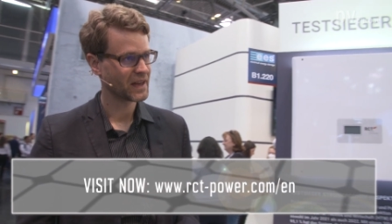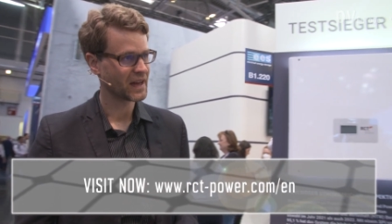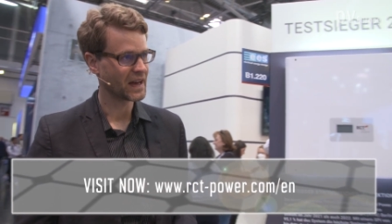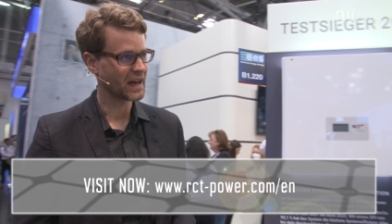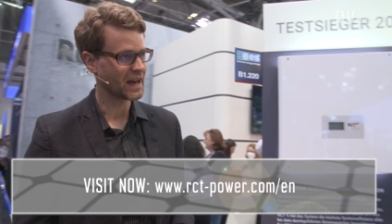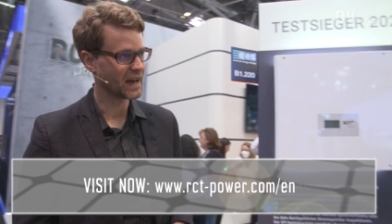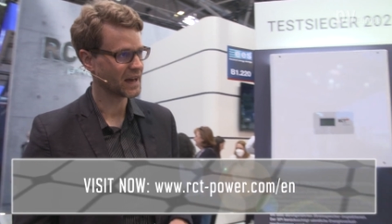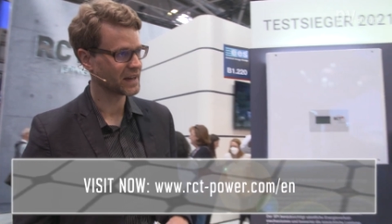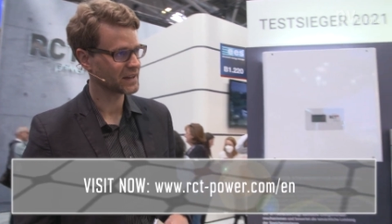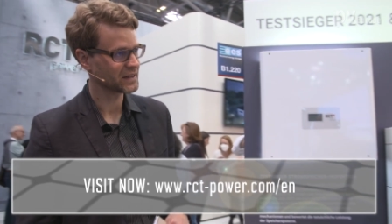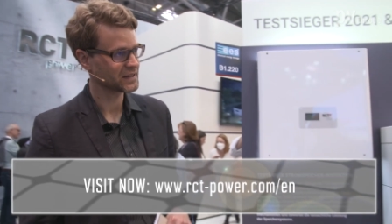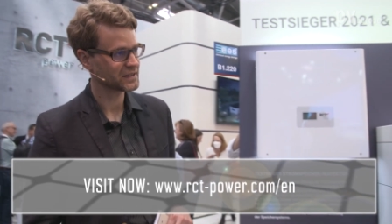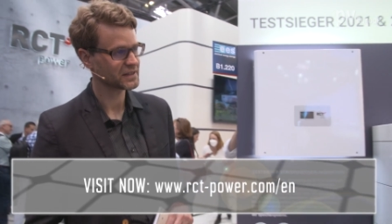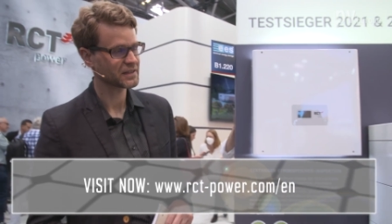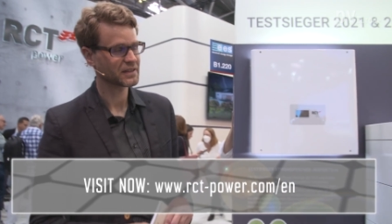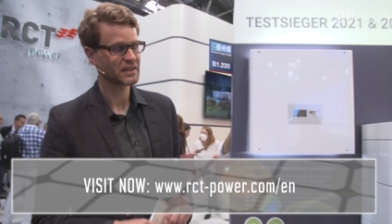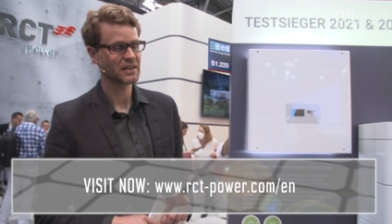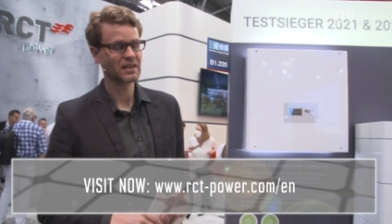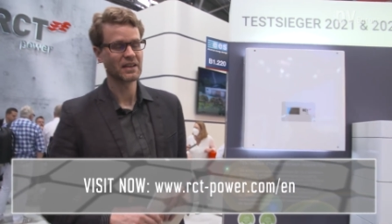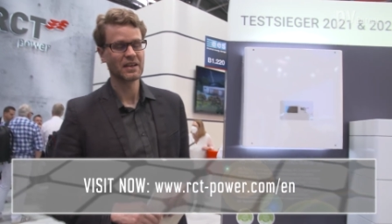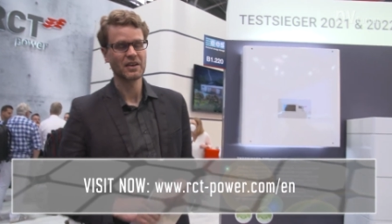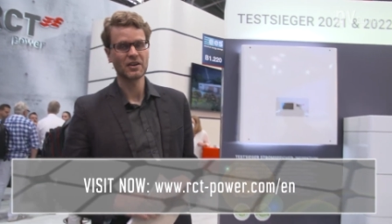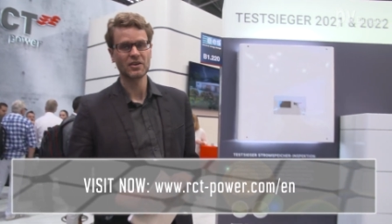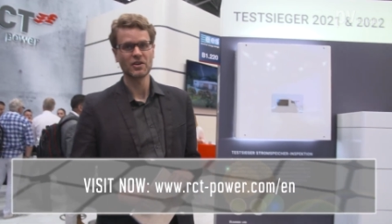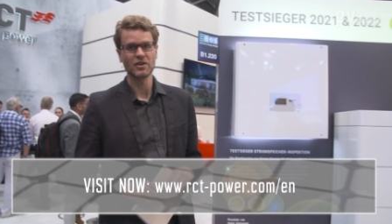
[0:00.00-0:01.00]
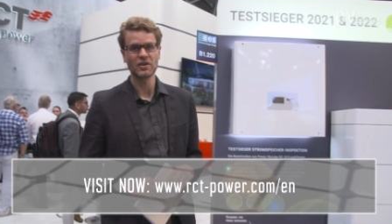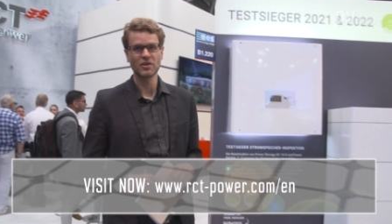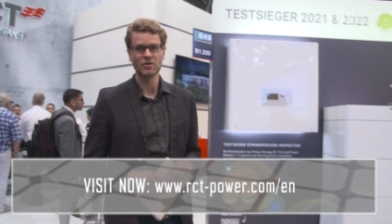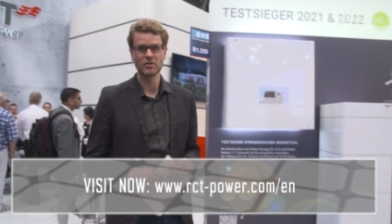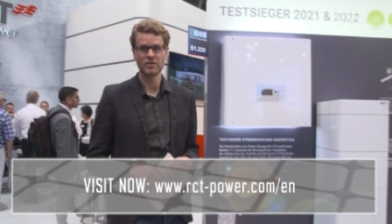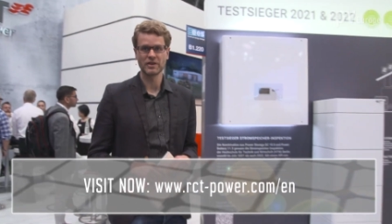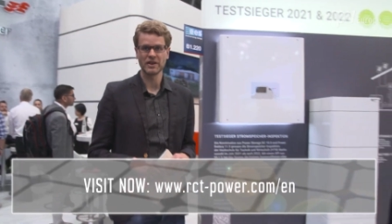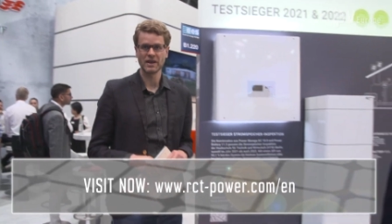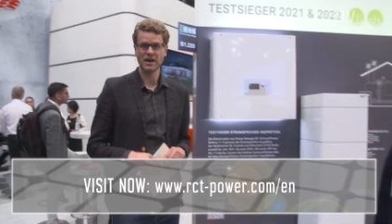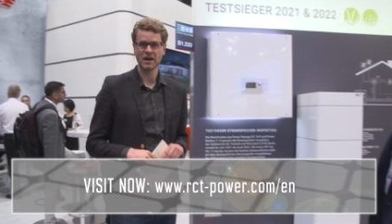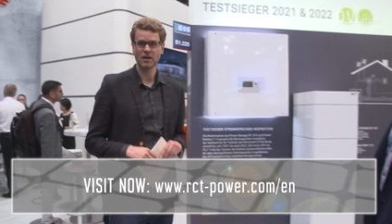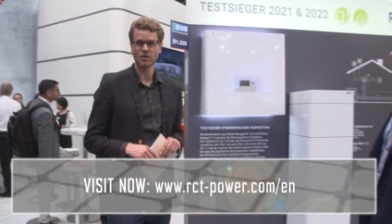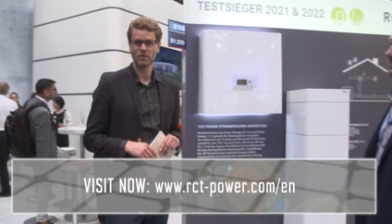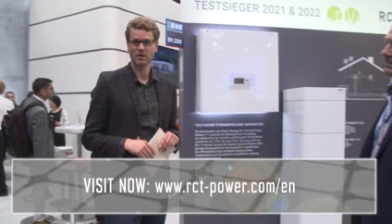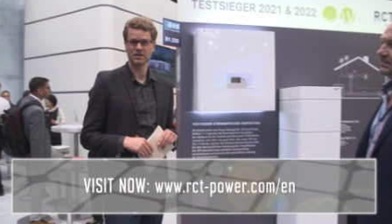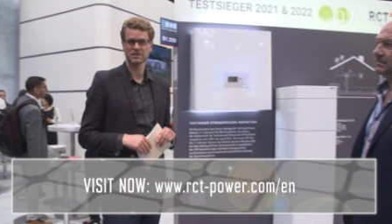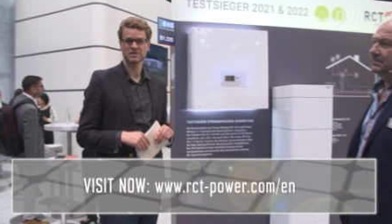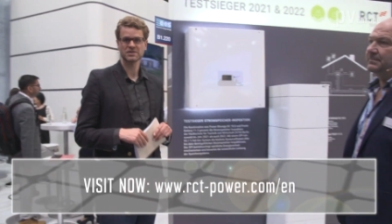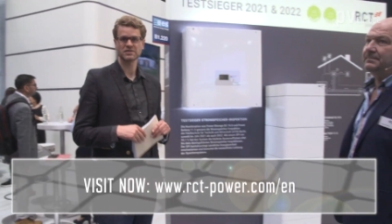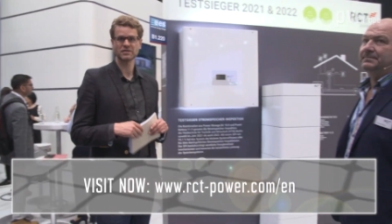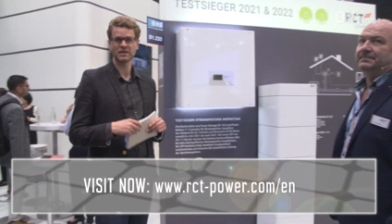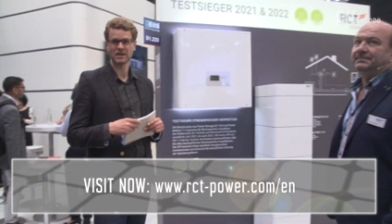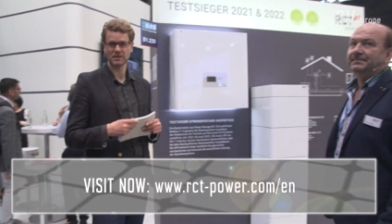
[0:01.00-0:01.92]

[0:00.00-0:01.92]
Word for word: And who now wants to